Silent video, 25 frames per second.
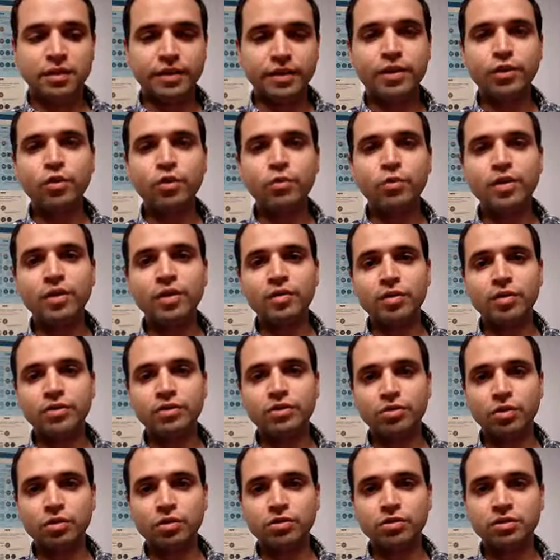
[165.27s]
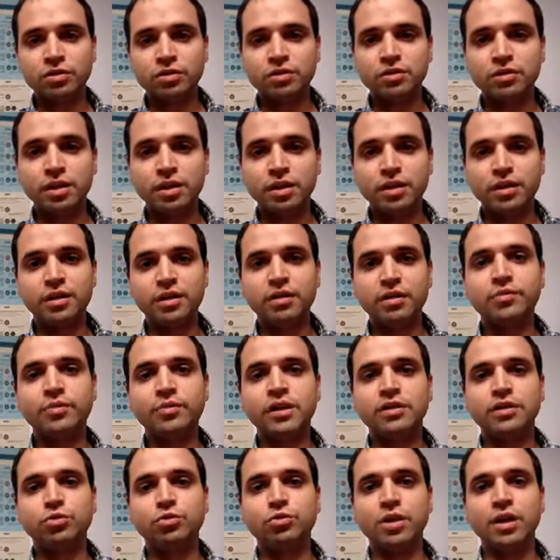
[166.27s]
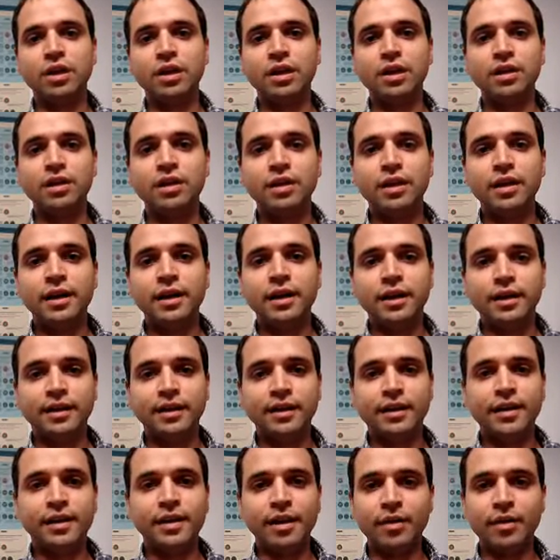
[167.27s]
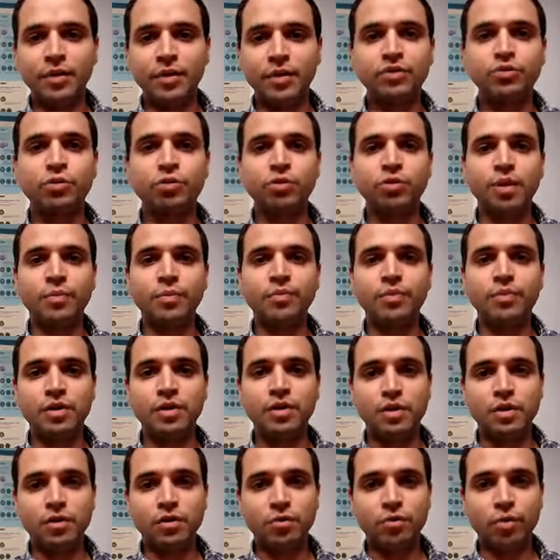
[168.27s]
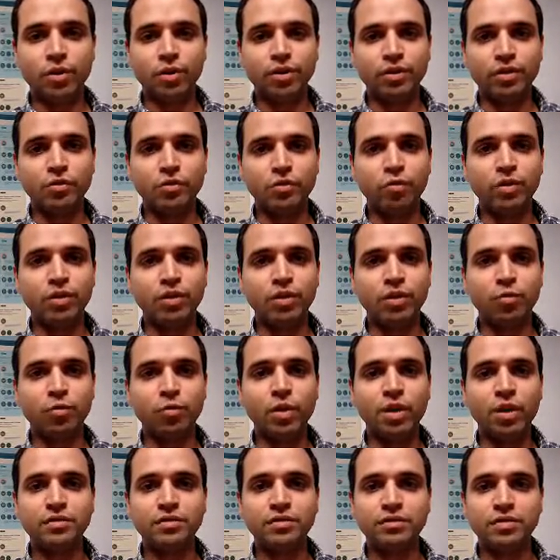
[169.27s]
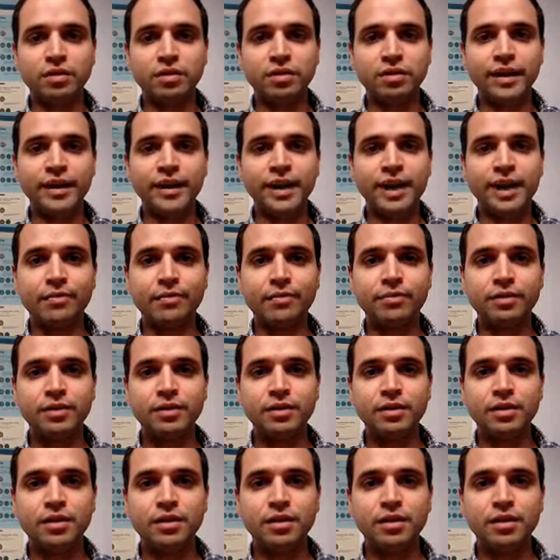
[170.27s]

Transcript: human resources here in Venezuela can measure up with the ones they have.